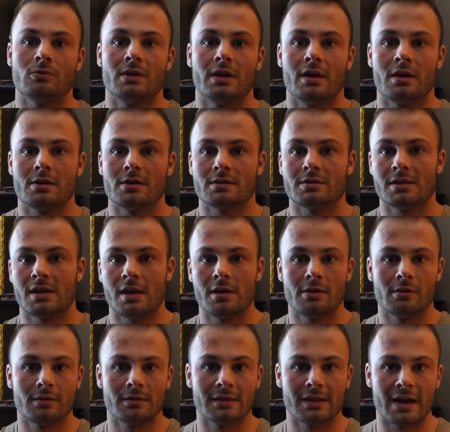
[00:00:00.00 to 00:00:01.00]
They understand
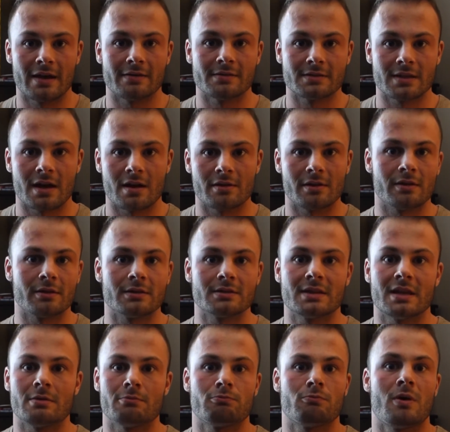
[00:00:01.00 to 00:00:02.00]
your lifestyle. They
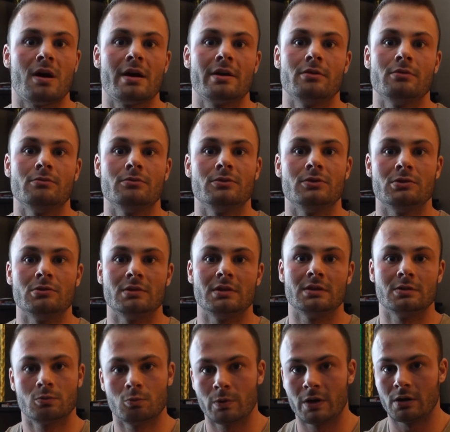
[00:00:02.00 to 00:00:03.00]
understand why you do
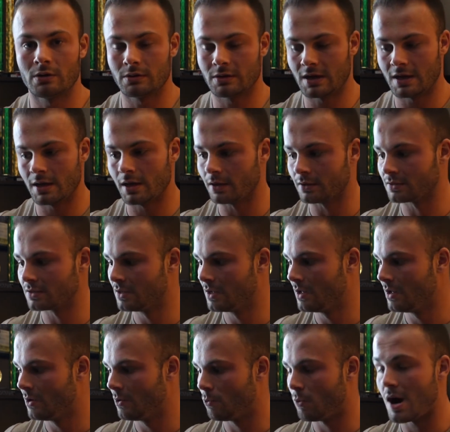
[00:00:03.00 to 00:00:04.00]
these weird things,
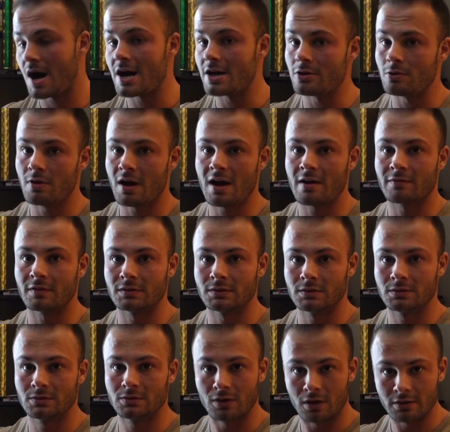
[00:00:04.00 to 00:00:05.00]
why you have a
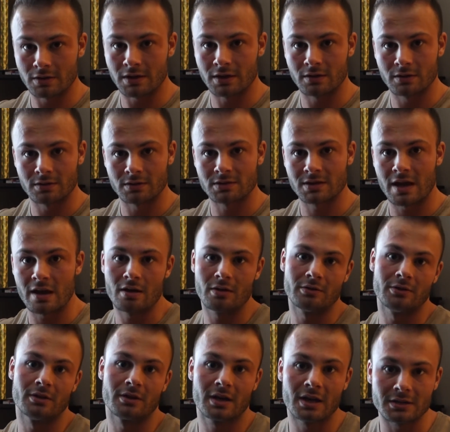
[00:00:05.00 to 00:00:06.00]
drug dealer scale
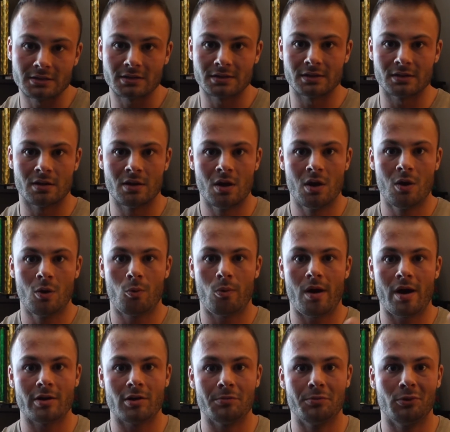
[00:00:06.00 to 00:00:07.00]
in your kitchen,
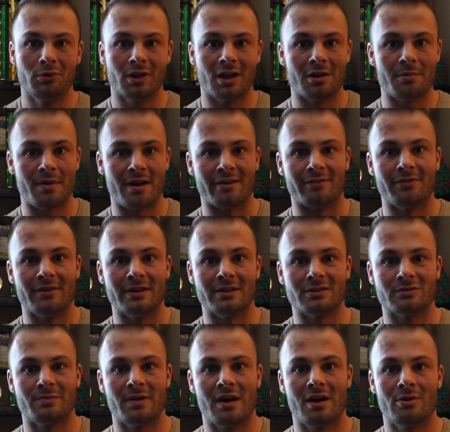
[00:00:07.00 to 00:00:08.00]
why you pull out
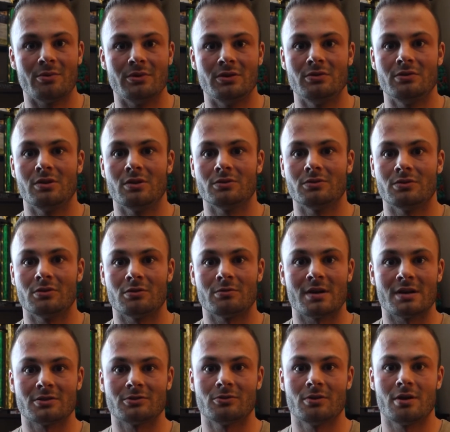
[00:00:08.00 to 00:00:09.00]
MyFitnessPal when you go to a
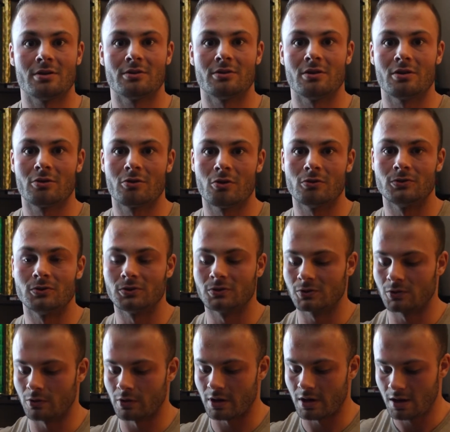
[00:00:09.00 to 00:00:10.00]
restaurant or a grocery
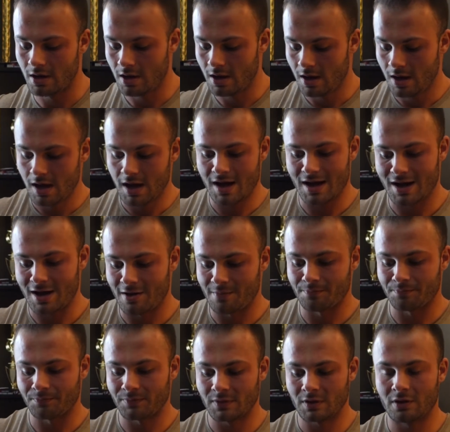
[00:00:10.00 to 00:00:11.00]
store,
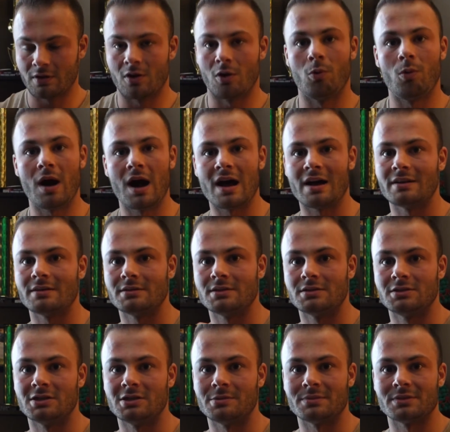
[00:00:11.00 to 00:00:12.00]
why
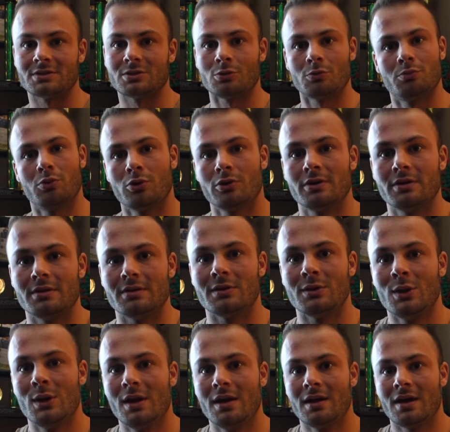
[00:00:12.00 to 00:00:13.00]
the gym is so important.
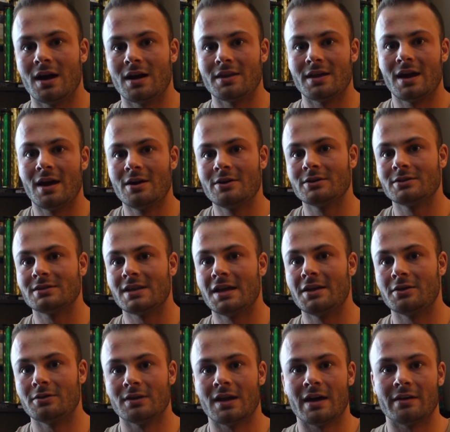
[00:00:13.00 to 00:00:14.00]
They
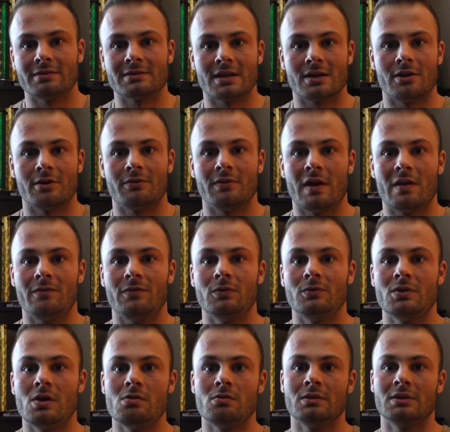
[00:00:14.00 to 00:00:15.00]
understand your lifestyle. If you
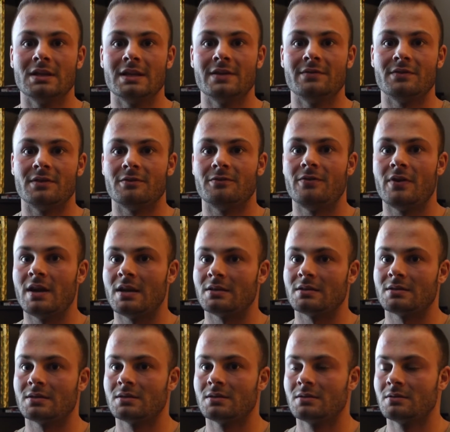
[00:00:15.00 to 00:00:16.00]
don't live in the
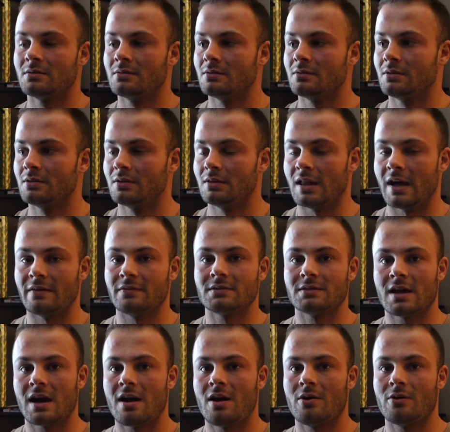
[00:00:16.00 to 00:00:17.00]
fitness
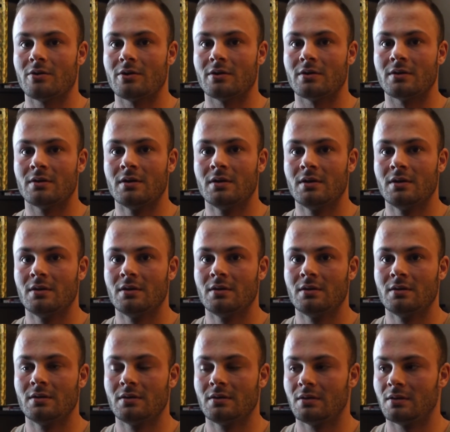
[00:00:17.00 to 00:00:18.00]
lifestyle
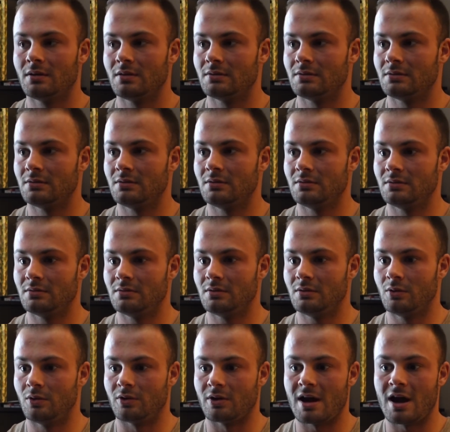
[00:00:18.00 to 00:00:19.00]

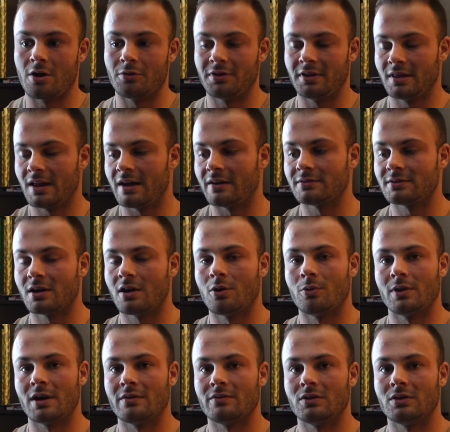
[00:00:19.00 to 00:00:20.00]
or healthy lifestyle or
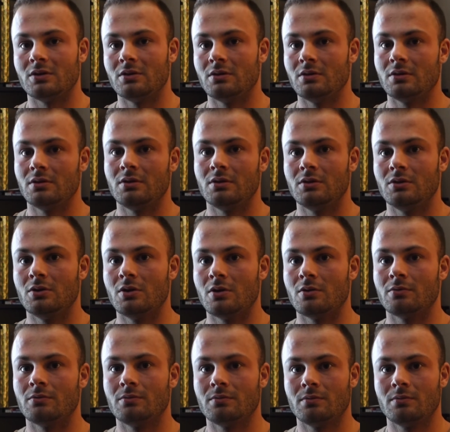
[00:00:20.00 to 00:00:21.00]
whatever,
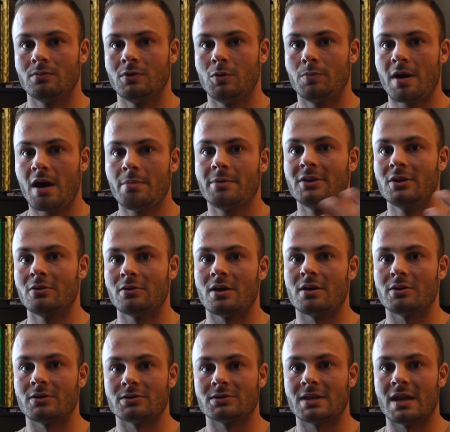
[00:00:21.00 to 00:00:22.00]
you probably don't
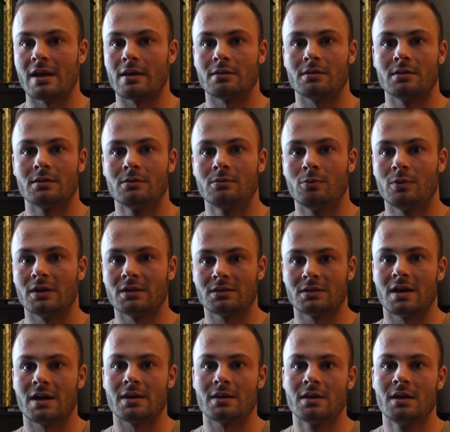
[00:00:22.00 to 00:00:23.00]
understand what it's
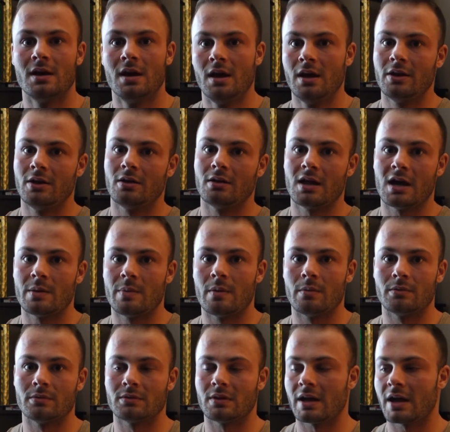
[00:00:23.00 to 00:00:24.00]
like. A lot of
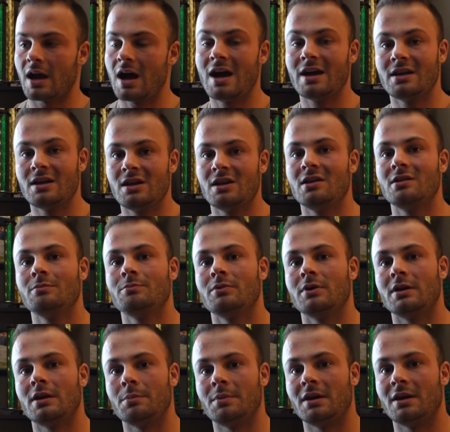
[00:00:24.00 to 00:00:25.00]
people are like, I get it,
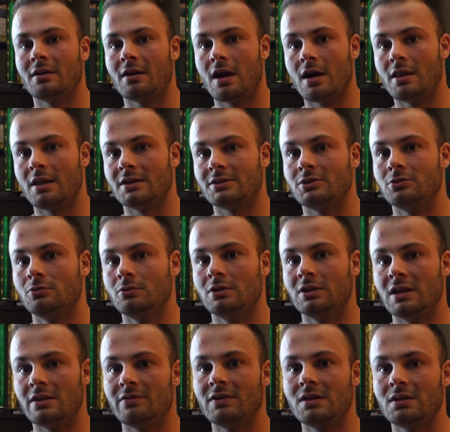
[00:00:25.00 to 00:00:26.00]
but I mean, unless you
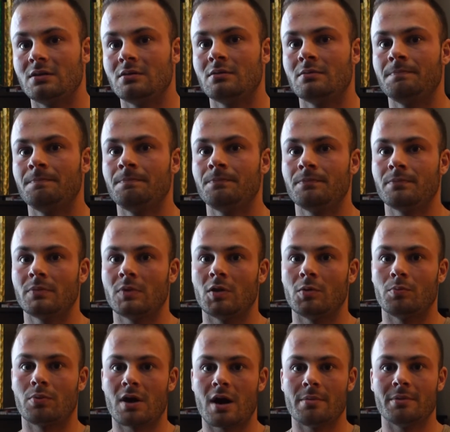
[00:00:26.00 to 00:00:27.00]
live it,
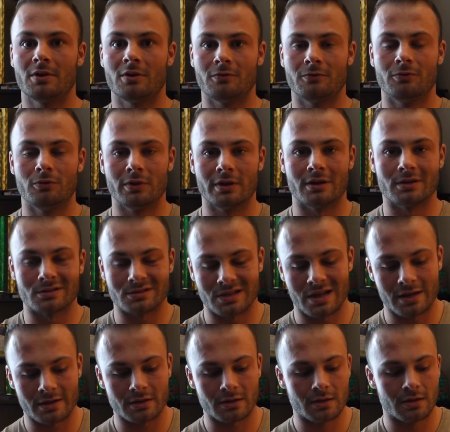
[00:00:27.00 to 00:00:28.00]
you probably don't fully
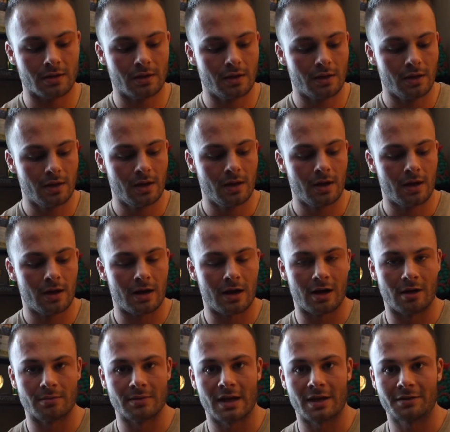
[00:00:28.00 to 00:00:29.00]
understand it.
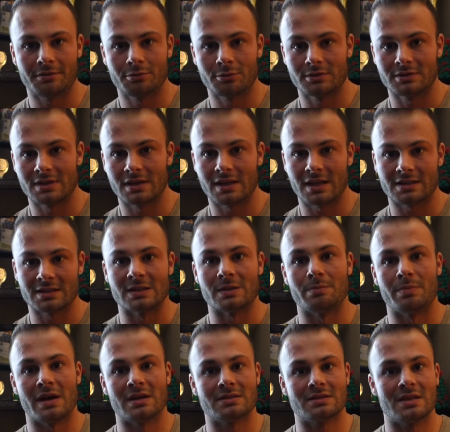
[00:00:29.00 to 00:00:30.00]
I would say that's the
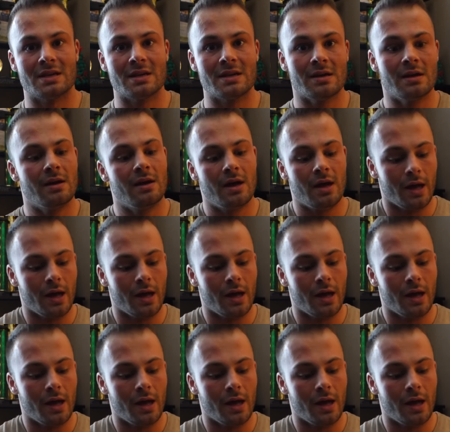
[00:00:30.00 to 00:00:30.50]
best thing.